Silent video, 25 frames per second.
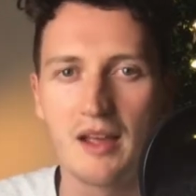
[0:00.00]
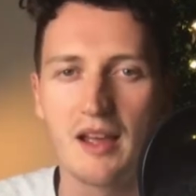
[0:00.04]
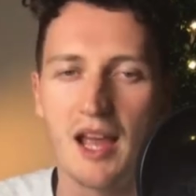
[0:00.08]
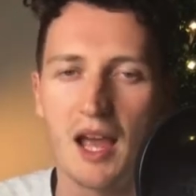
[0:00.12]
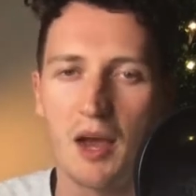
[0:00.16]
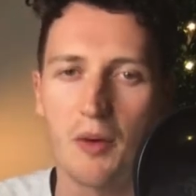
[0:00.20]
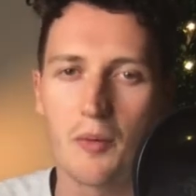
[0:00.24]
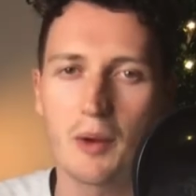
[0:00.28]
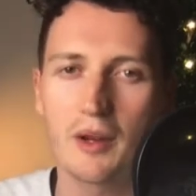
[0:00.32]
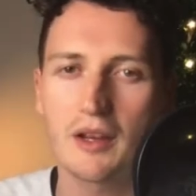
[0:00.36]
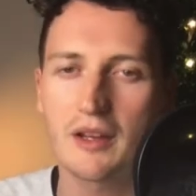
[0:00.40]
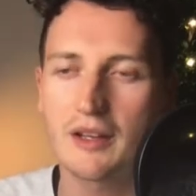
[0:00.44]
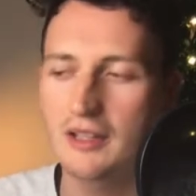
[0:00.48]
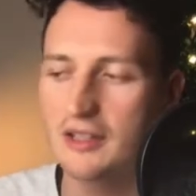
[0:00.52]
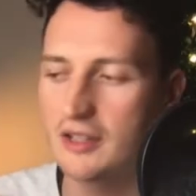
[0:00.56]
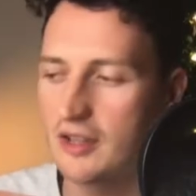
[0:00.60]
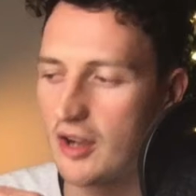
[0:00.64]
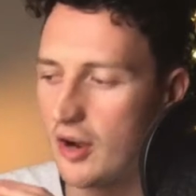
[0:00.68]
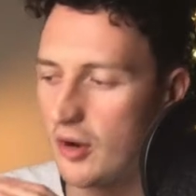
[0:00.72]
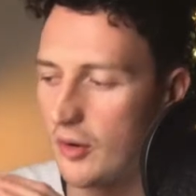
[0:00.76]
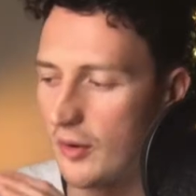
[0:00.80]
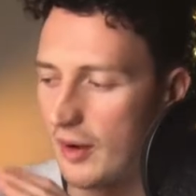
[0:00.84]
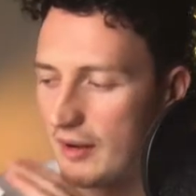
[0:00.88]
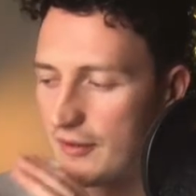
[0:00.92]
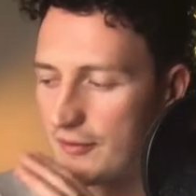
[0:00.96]
And we're going to
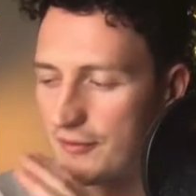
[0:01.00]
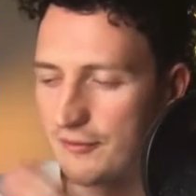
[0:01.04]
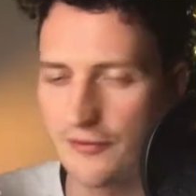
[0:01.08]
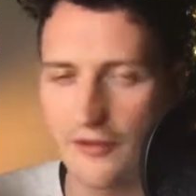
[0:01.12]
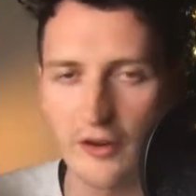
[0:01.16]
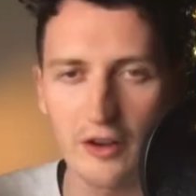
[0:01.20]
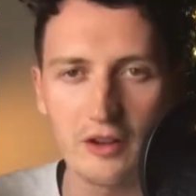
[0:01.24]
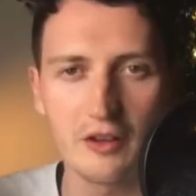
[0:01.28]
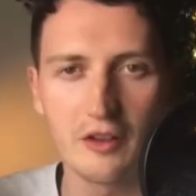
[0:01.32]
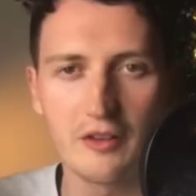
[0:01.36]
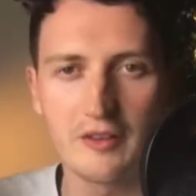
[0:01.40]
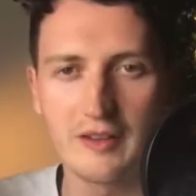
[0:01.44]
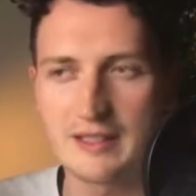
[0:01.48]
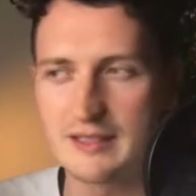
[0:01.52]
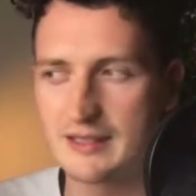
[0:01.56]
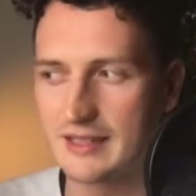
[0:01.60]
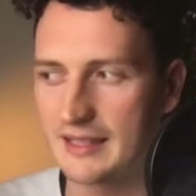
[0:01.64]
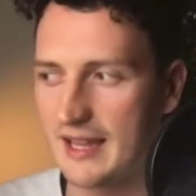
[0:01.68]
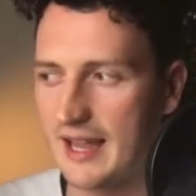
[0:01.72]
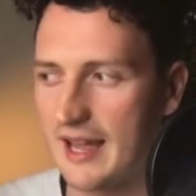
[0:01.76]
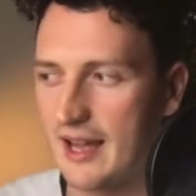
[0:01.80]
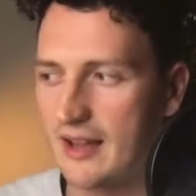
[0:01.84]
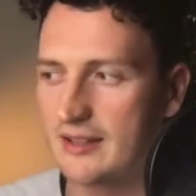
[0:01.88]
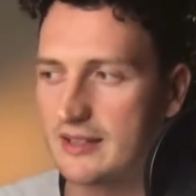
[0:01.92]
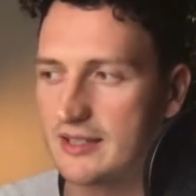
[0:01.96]
go and follow these
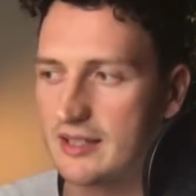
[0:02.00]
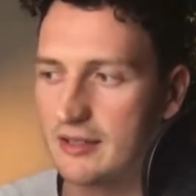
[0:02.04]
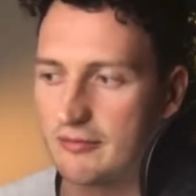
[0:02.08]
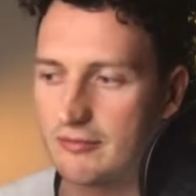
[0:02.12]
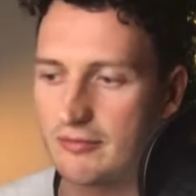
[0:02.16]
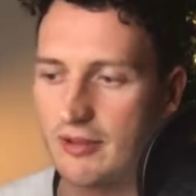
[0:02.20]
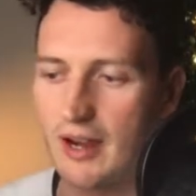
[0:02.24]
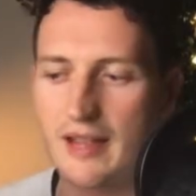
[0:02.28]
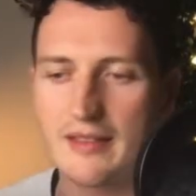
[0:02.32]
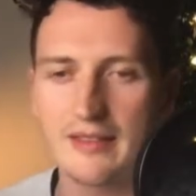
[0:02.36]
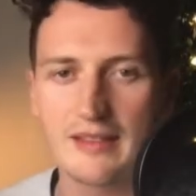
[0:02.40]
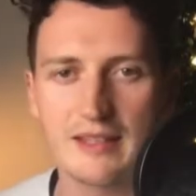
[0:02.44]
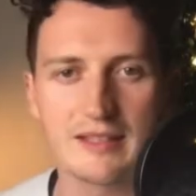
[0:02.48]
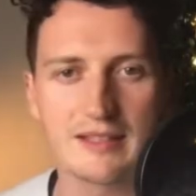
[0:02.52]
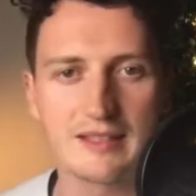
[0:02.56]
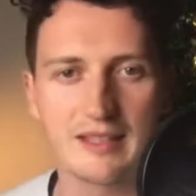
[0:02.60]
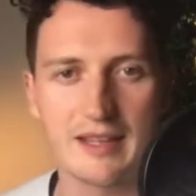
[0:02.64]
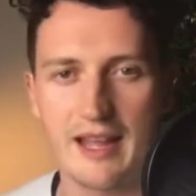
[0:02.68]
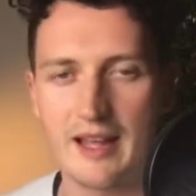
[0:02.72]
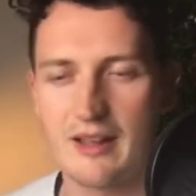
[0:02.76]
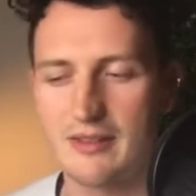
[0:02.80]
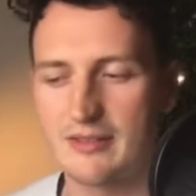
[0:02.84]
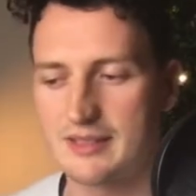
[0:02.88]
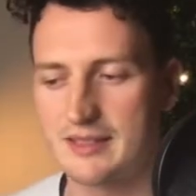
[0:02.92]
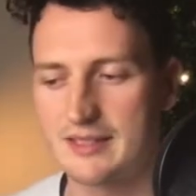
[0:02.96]
accounts and write these
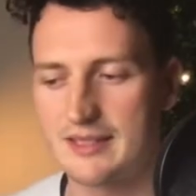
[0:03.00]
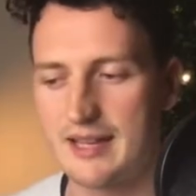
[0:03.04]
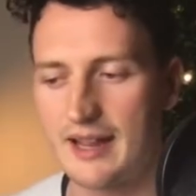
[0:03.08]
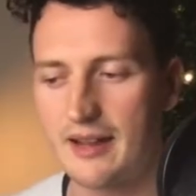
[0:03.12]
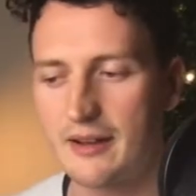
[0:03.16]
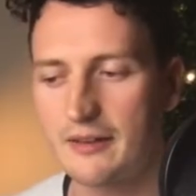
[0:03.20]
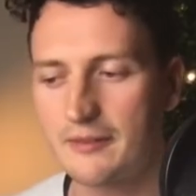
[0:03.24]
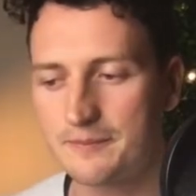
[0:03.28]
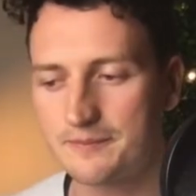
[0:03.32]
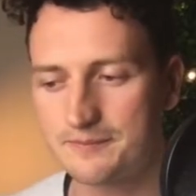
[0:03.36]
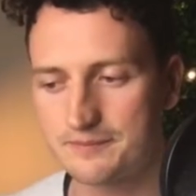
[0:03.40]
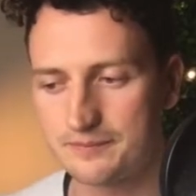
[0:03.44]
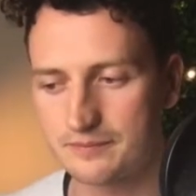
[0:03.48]
accounts down,